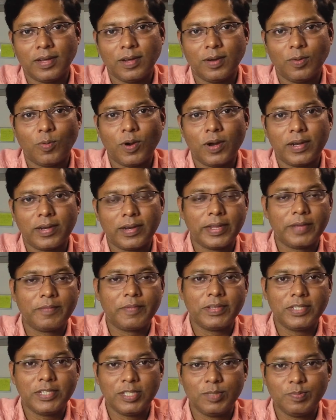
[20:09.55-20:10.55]
what
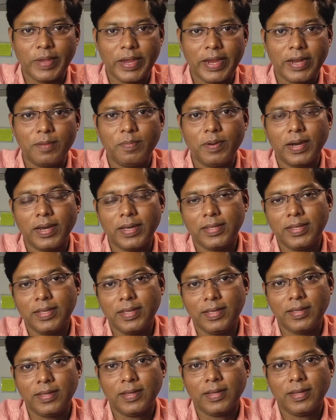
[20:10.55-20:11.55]
request is made by
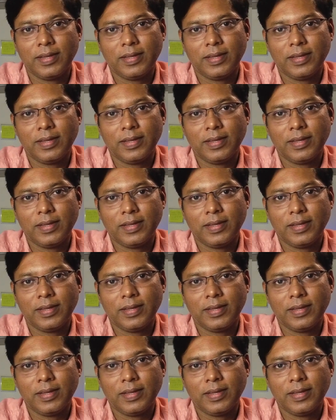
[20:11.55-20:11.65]
the